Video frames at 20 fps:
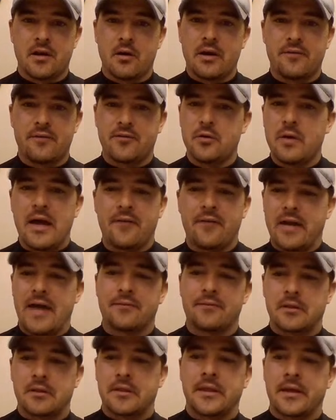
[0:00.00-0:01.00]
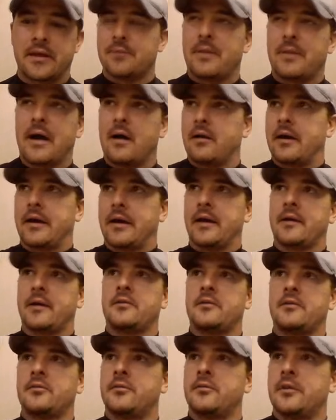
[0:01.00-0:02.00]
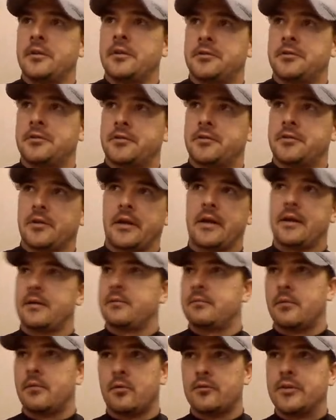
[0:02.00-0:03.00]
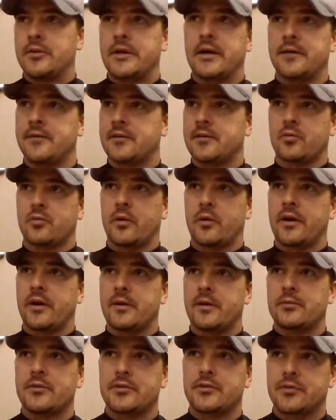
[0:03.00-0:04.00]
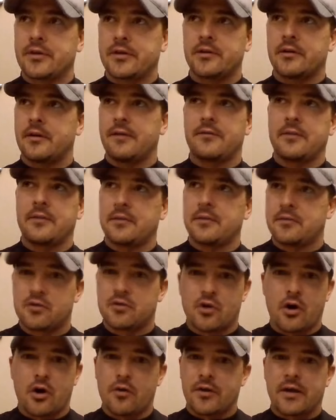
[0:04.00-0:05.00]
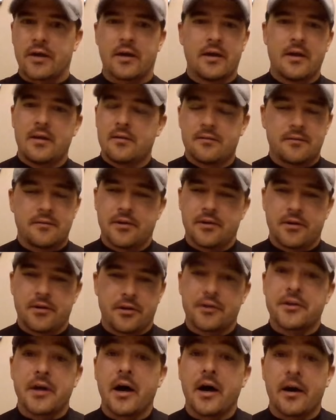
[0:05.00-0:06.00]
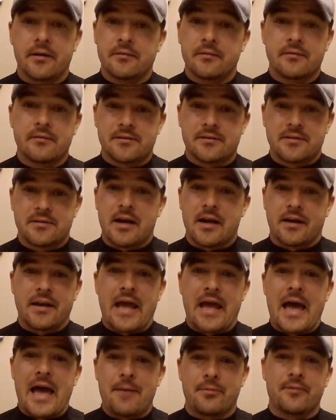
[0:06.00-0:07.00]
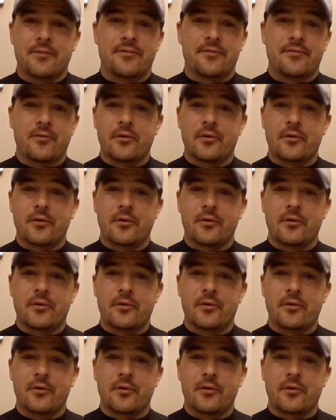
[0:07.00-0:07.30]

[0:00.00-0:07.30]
You know, if you ever have to think about, I got to do this, I got to hold the gun this way or pull the trigger, or if you draw the gun, you're done. It's not going to